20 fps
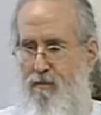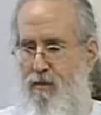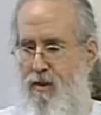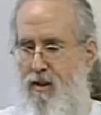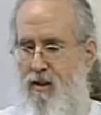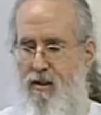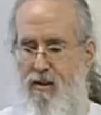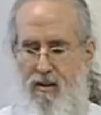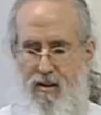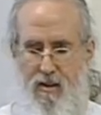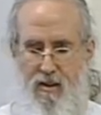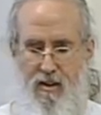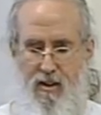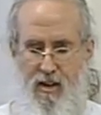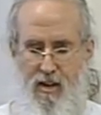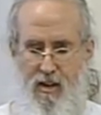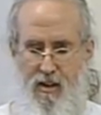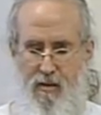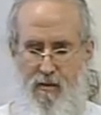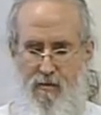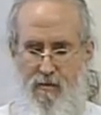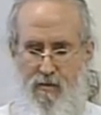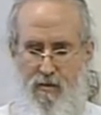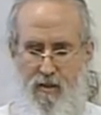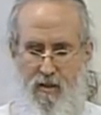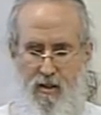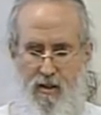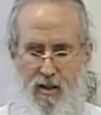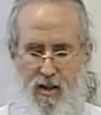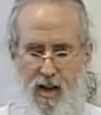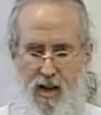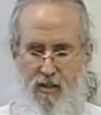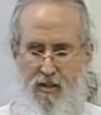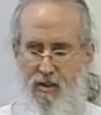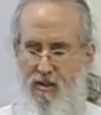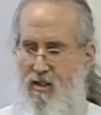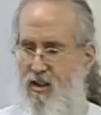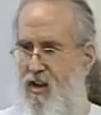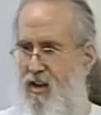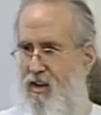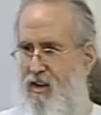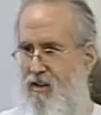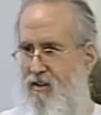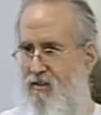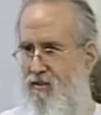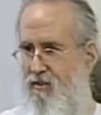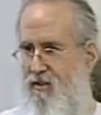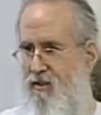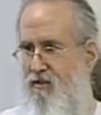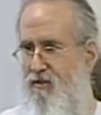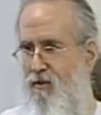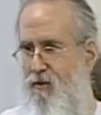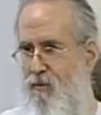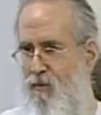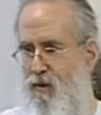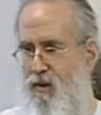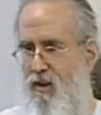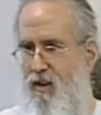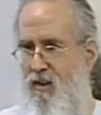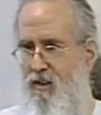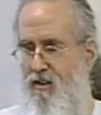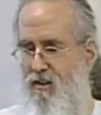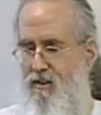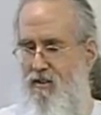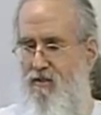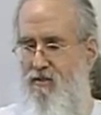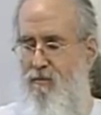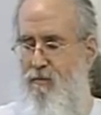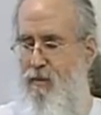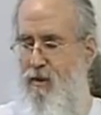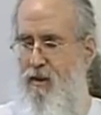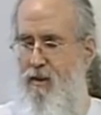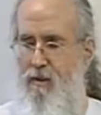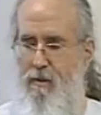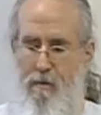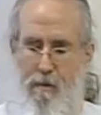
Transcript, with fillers: But you know, I think the idea is that these are ridiculous. But